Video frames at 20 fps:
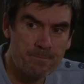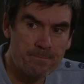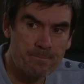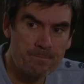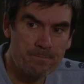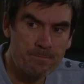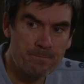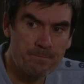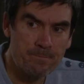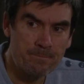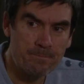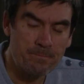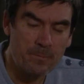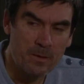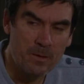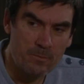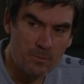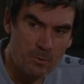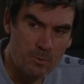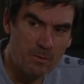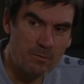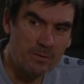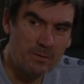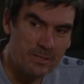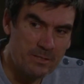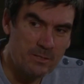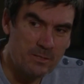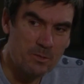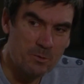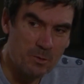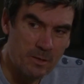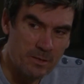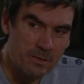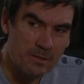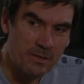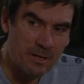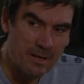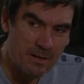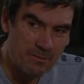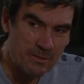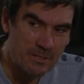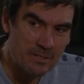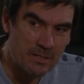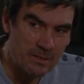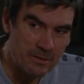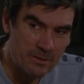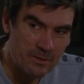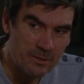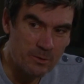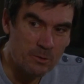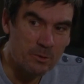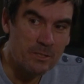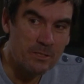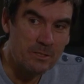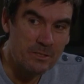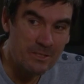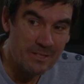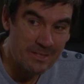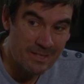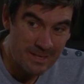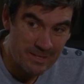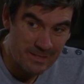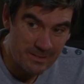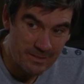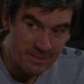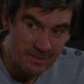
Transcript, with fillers: share? You ever listen to anything I ever tell you, you listen to this.